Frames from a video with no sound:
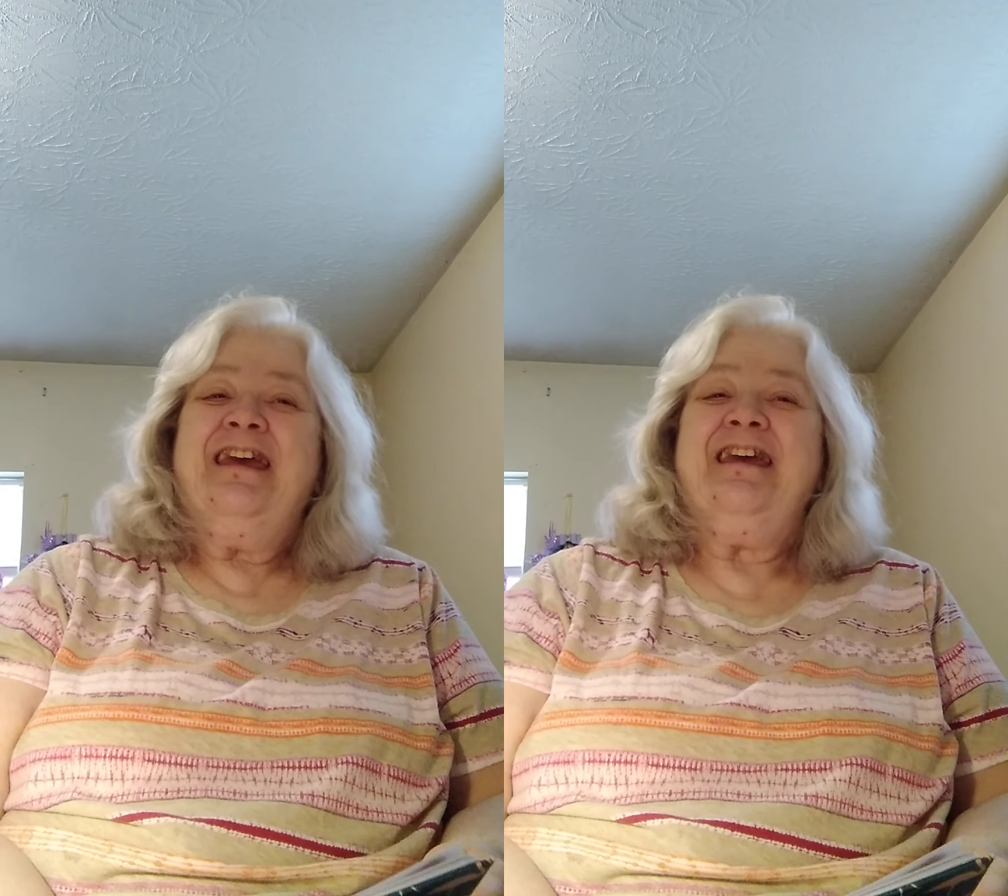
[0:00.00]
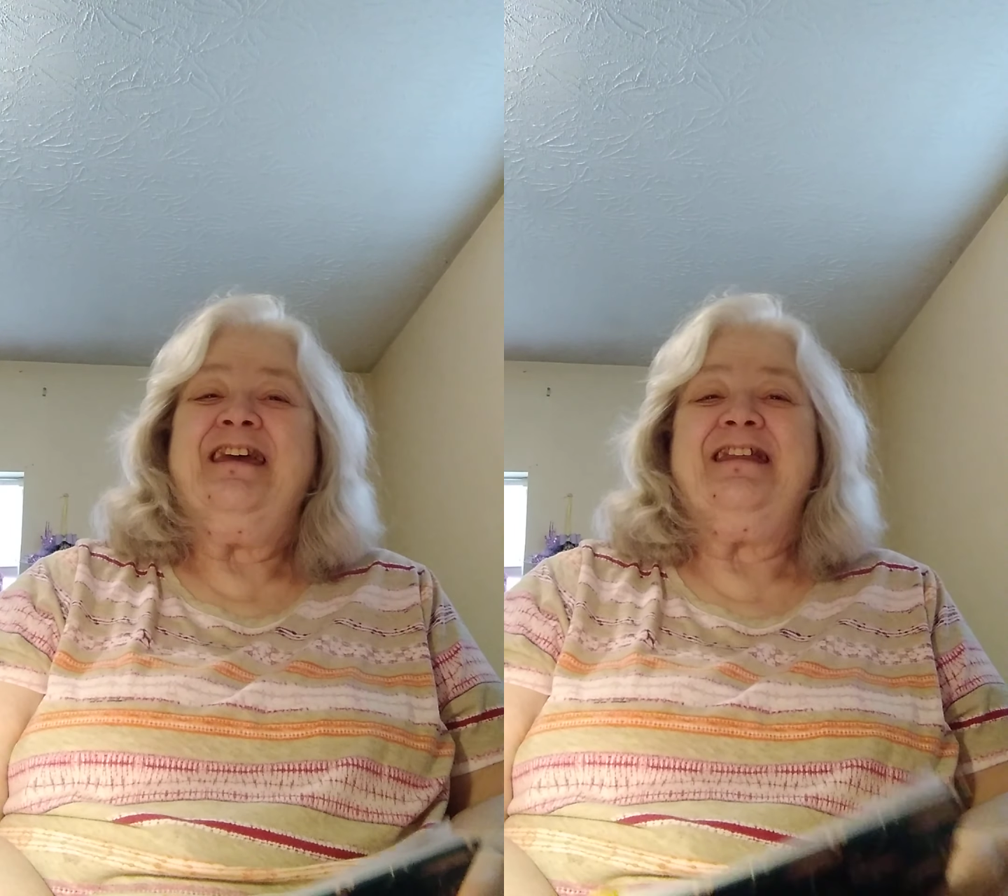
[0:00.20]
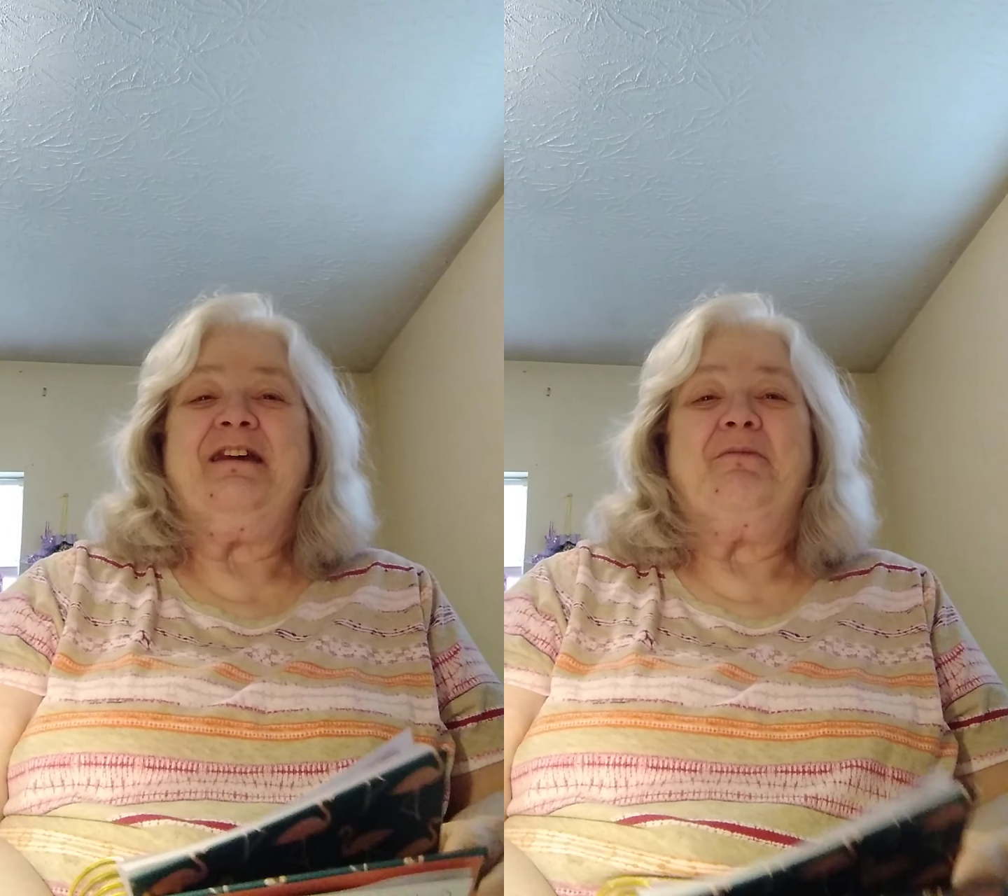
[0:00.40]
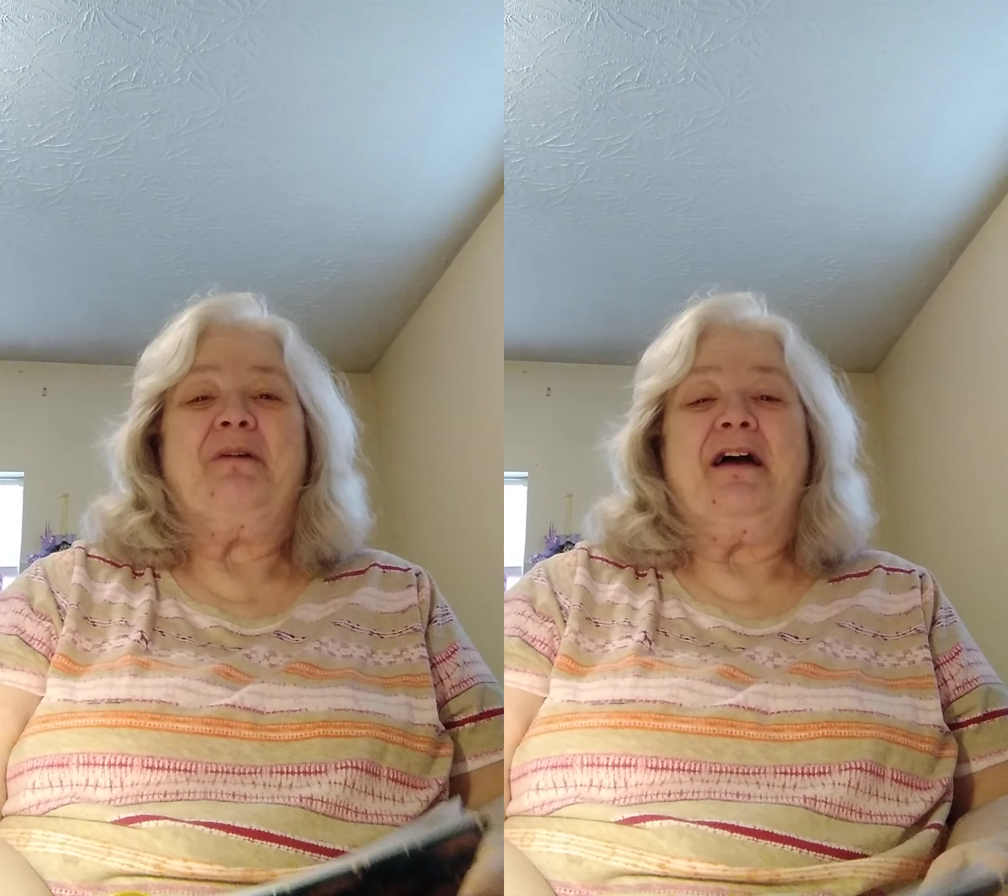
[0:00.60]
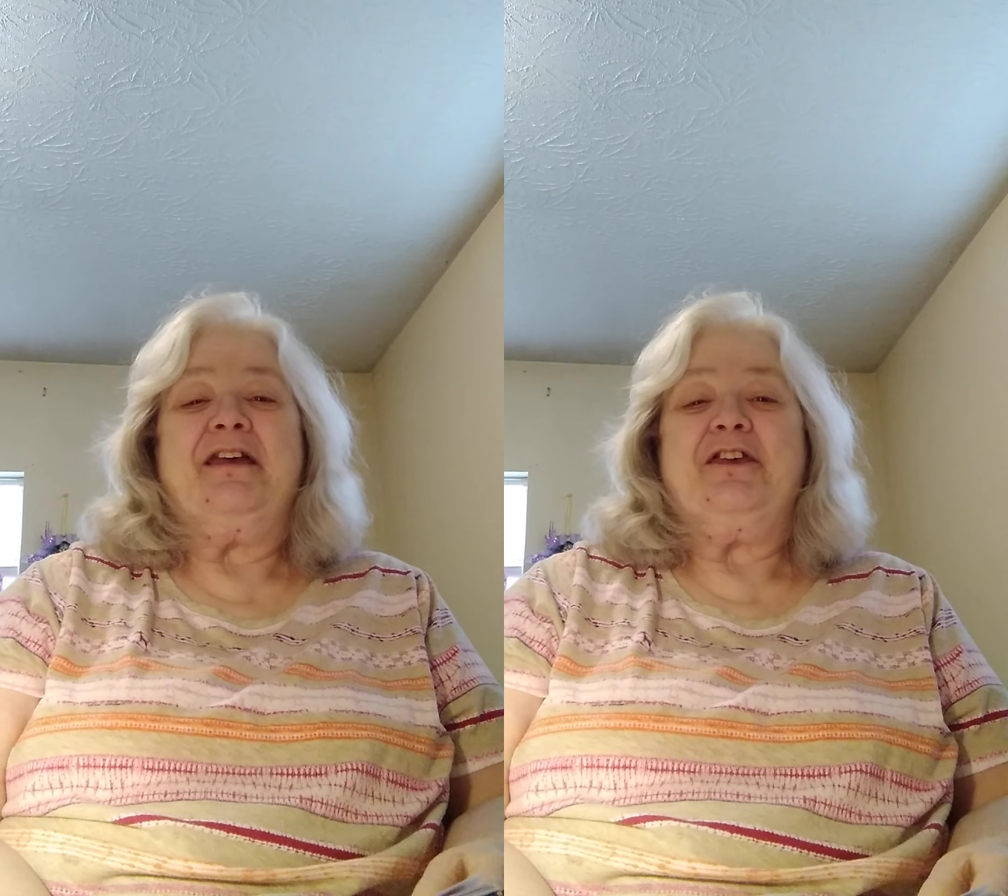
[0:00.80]
Any
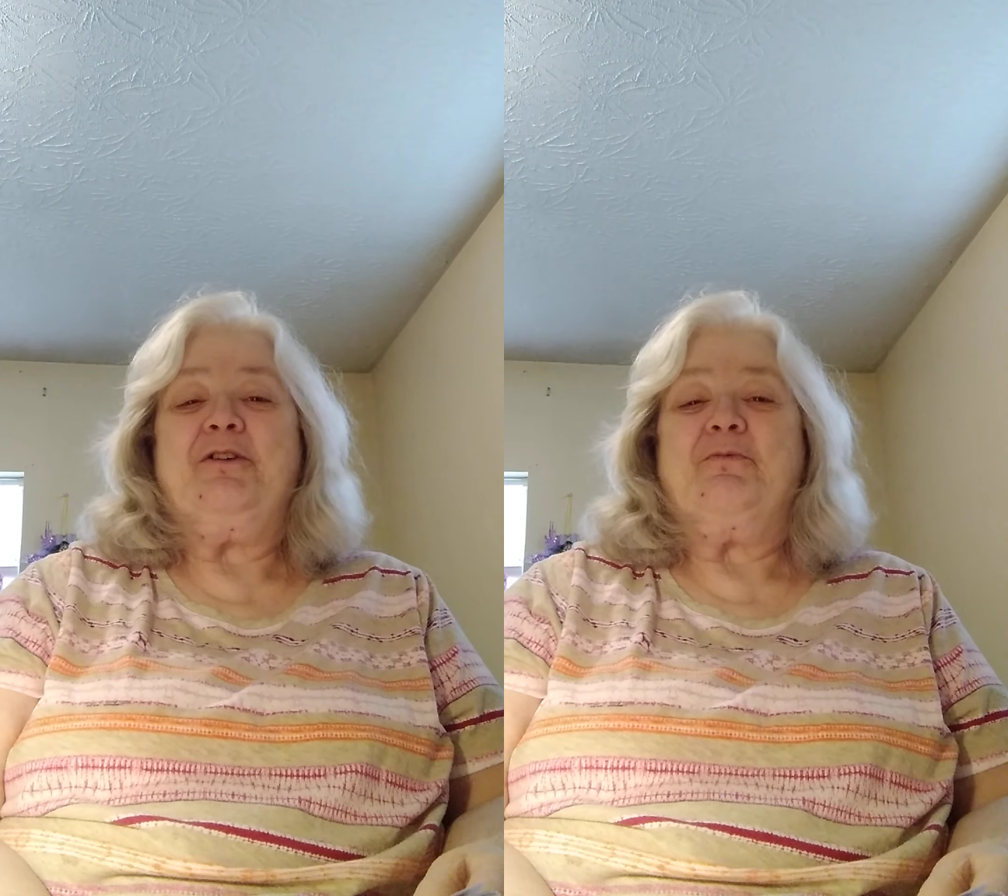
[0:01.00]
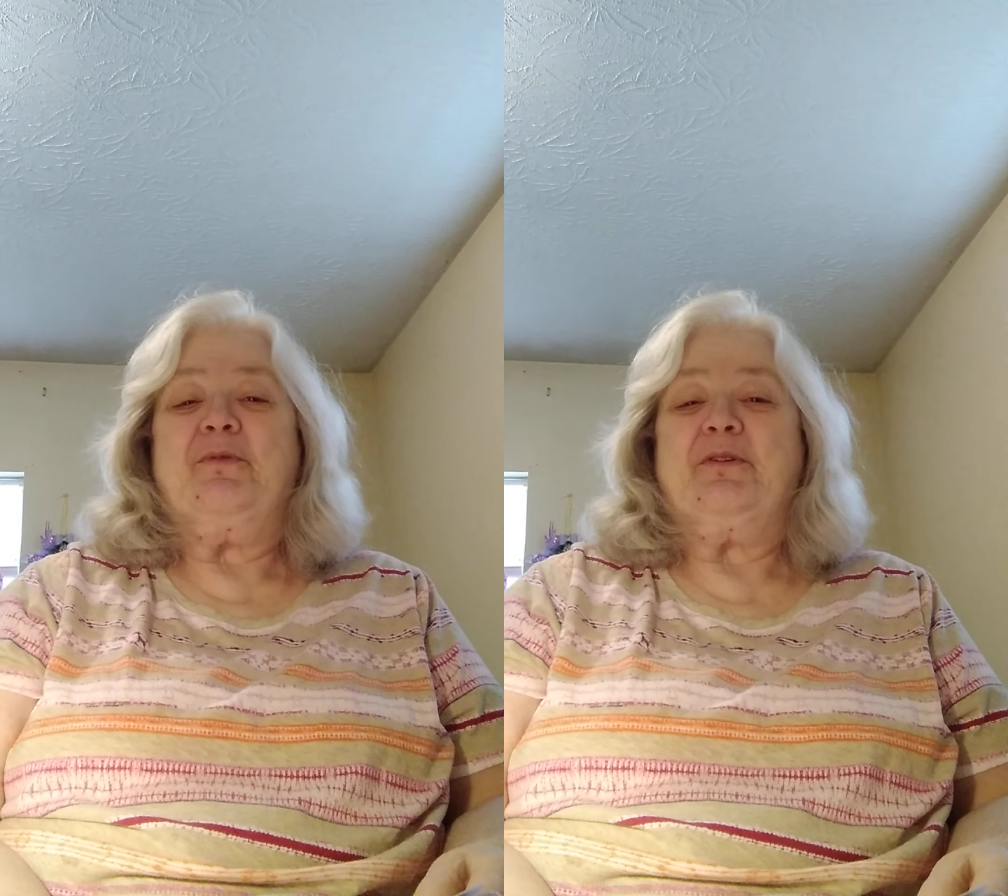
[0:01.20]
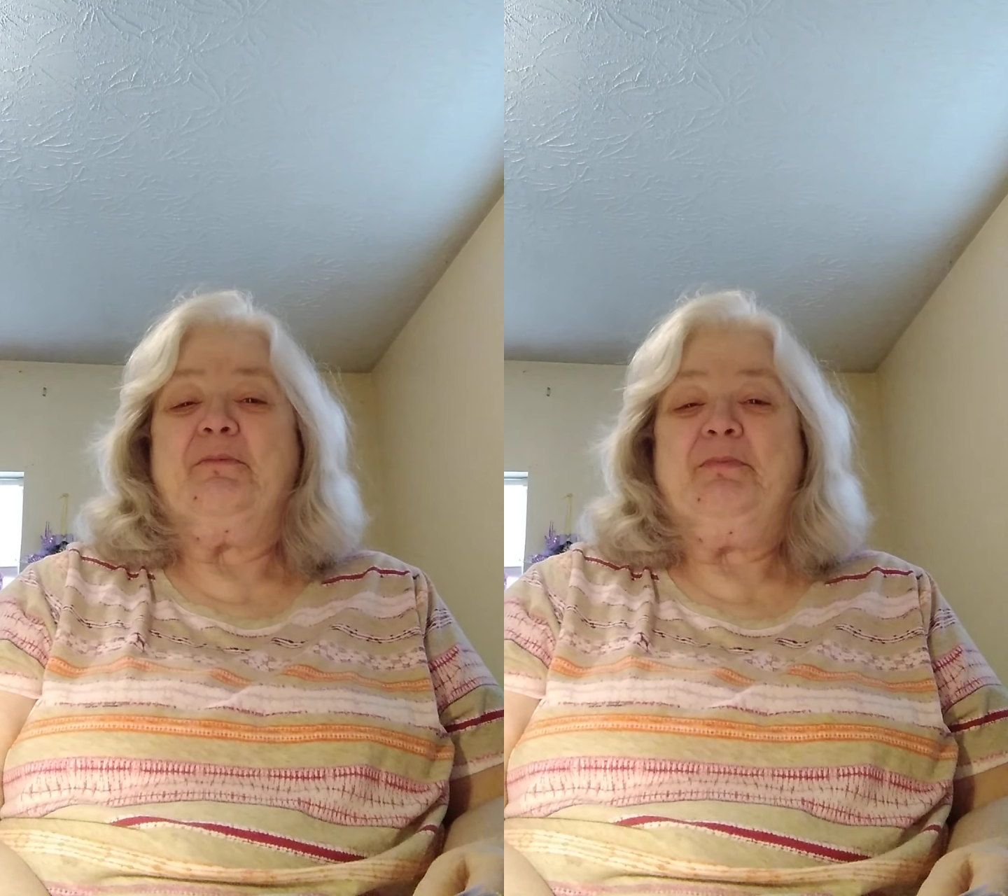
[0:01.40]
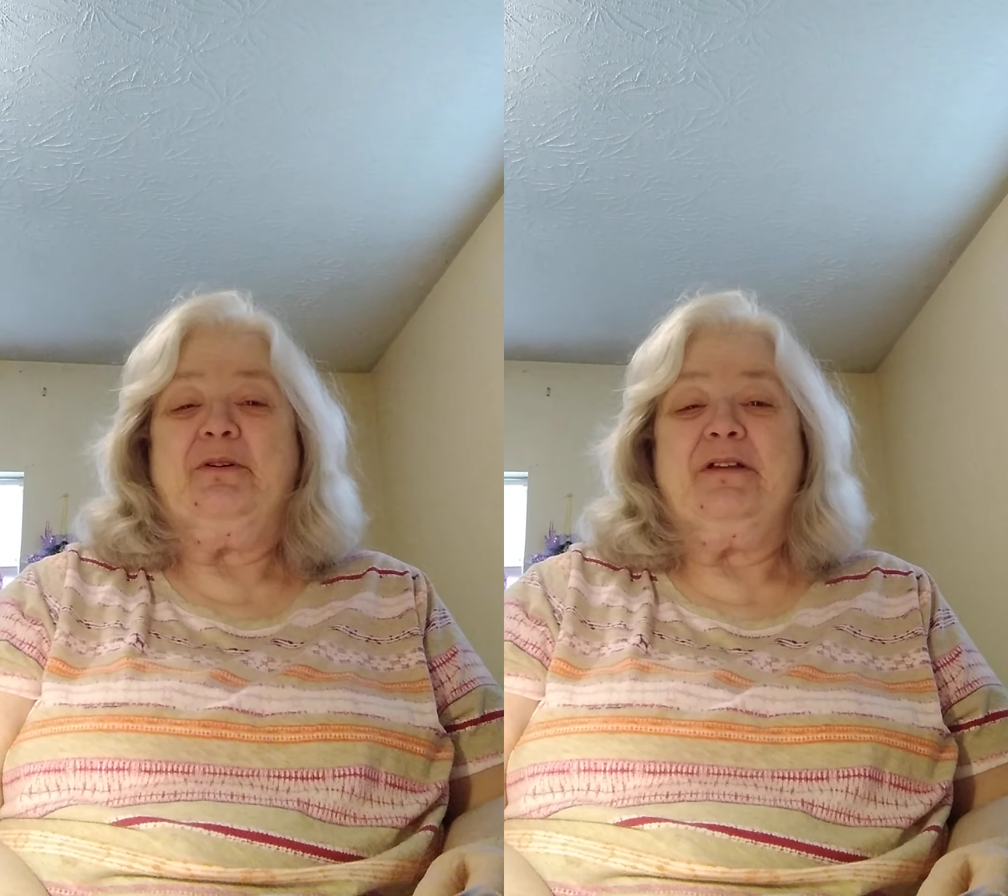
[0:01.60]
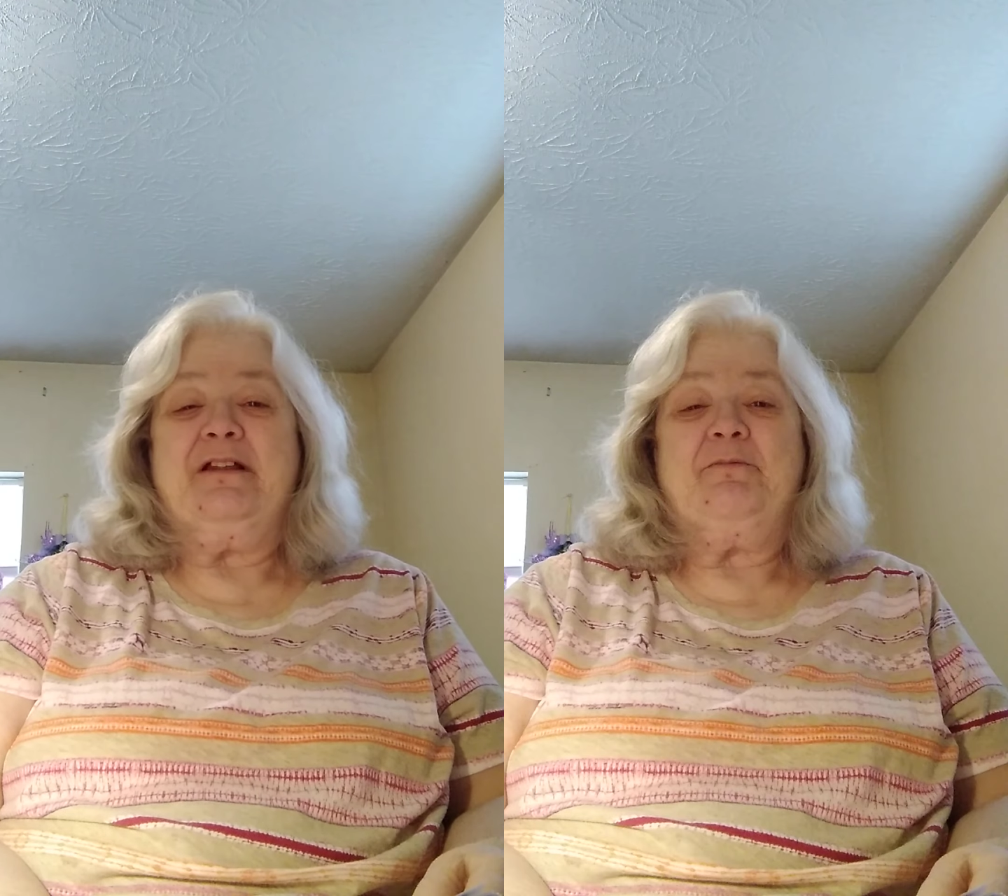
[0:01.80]
way you want to put it.